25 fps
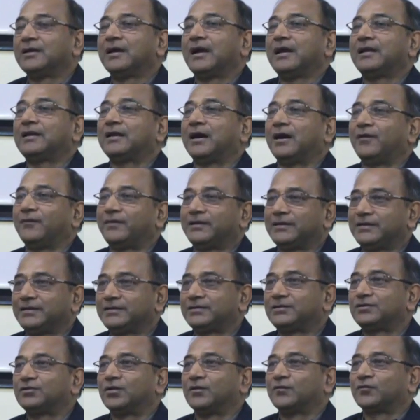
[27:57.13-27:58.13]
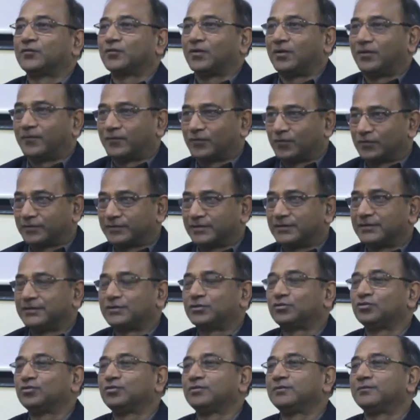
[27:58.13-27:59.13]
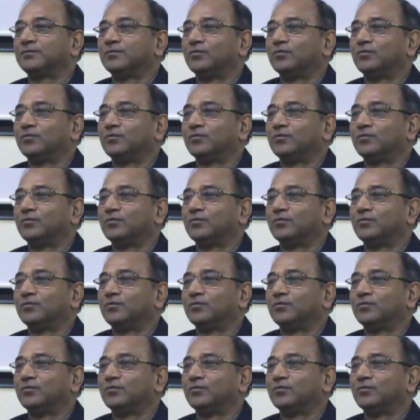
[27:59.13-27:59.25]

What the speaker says: And awareness is of course an issue.